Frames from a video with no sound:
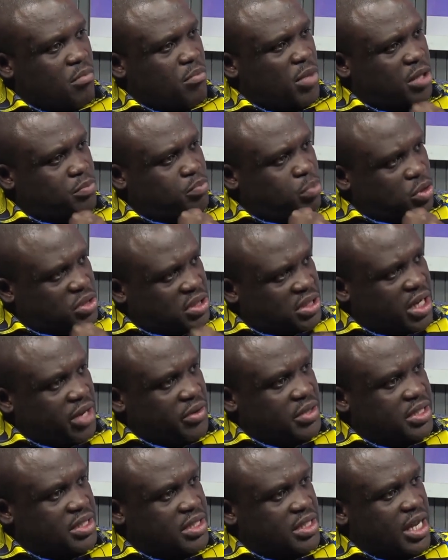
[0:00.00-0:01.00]
but
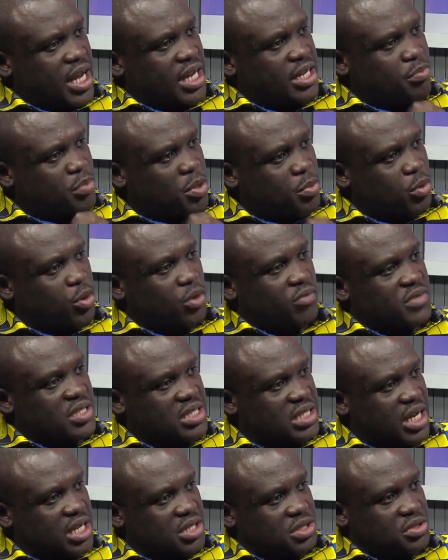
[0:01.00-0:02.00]
posterity and the people of
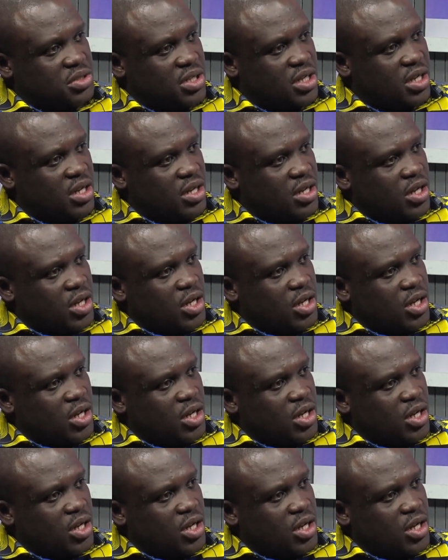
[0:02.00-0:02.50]
this country